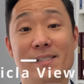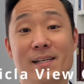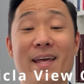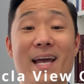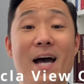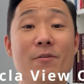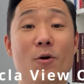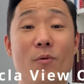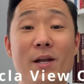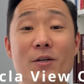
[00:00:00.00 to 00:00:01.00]
they have a
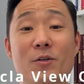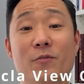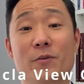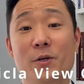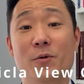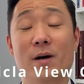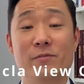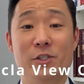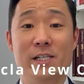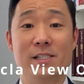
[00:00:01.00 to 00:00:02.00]
heretical view of
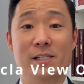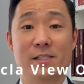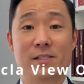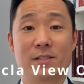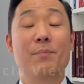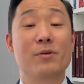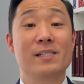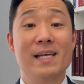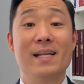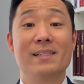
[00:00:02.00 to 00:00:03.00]
Jesus. They
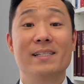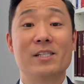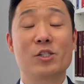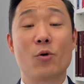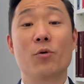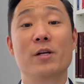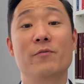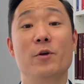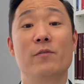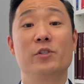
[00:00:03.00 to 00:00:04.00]
present a distorted
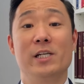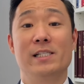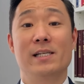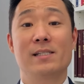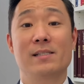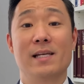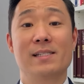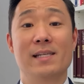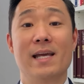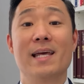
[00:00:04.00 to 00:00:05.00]
view of Jesus and
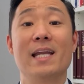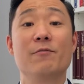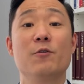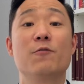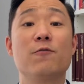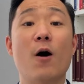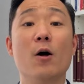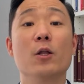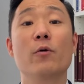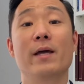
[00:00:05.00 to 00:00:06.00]
say that if you
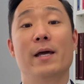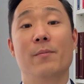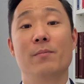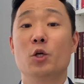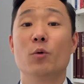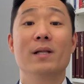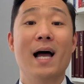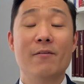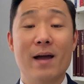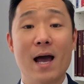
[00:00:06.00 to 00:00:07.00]
follow him, you will
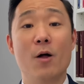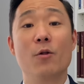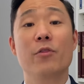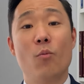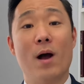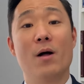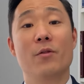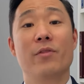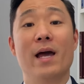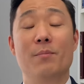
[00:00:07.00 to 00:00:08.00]
have health,
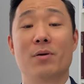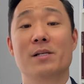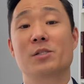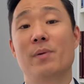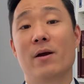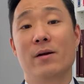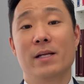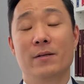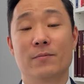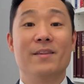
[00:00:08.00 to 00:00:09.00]
wealth, and
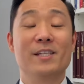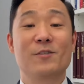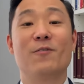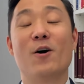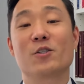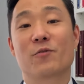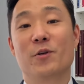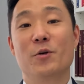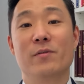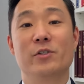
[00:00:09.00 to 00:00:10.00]
prosperity. This false
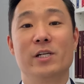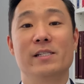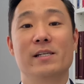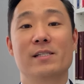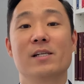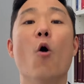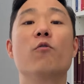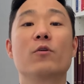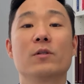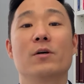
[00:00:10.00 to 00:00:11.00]
view of Jesus
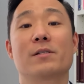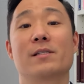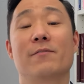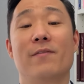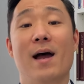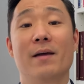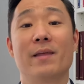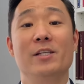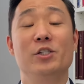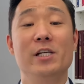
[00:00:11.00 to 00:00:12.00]
overlooks the fact
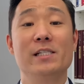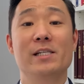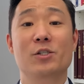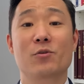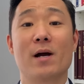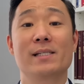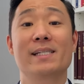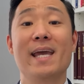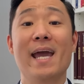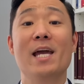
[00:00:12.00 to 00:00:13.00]
that Jesus Christ
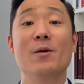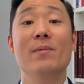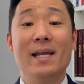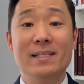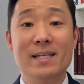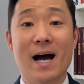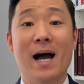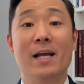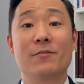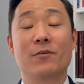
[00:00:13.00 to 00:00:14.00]
came and
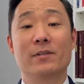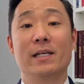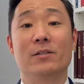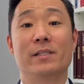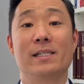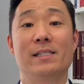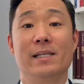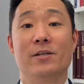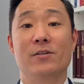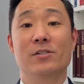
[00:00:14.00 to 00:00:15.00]
died for guilty
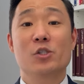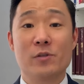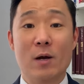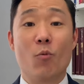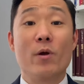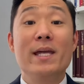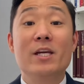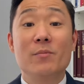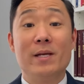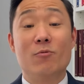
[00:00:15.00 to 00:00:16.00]
sinners so that we
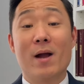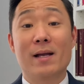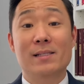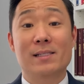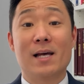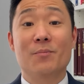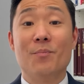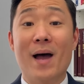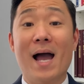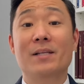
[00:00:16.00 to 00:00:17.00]
could be reconciled
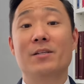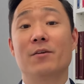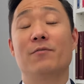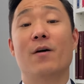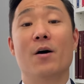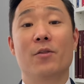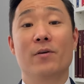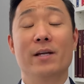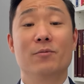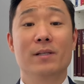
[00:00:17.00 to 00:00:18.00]
back to the Father
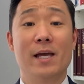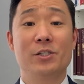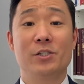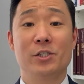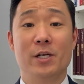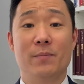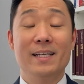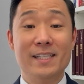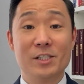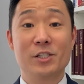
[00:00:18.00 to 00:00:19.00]
in relationship.
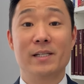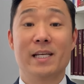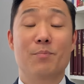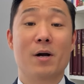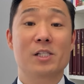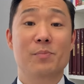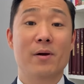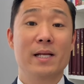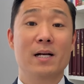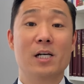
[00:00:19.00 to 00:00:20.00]
Additionally,
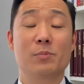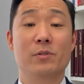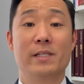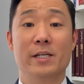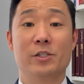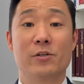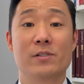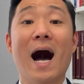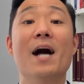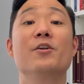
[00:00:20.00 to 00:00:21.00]
prosperity gospel
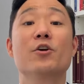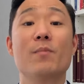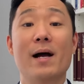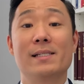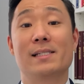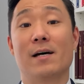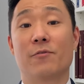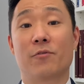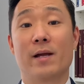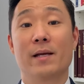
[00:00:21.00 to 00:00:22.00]
teachers undermine
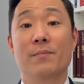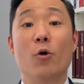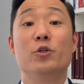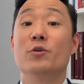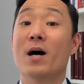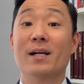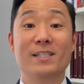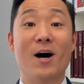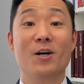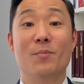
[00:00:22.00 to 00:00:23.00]
suffering or do not
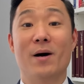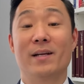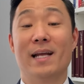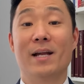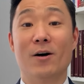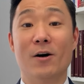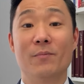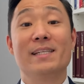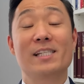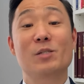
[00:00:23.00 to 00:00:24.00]
talk about it at
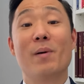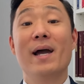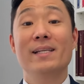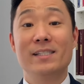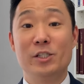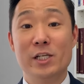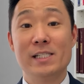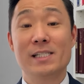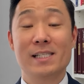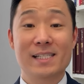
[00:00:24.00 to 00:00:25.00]
all, despite
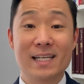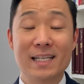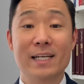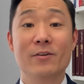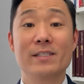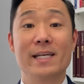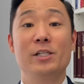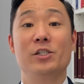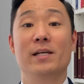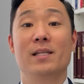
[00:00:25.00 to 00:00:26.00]
Jesus's clear
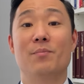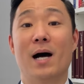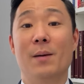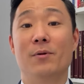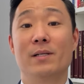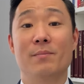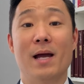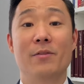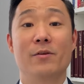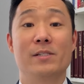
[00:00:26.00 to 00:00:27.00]
teaching in the Bible in
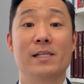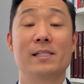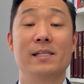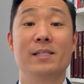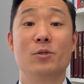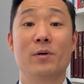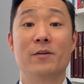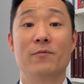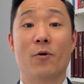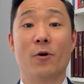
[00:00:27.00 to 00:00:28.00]
Matthew
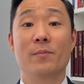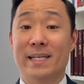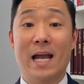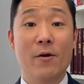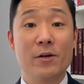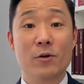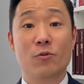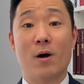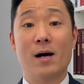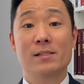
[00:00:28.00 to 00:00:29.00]
16:24, carry your
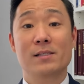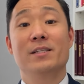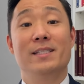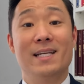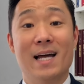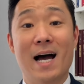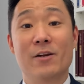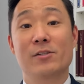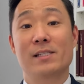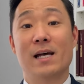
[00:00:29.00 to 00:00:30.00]
cross to deny
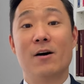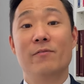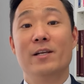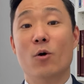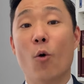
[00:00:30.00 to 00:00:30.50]
yourself in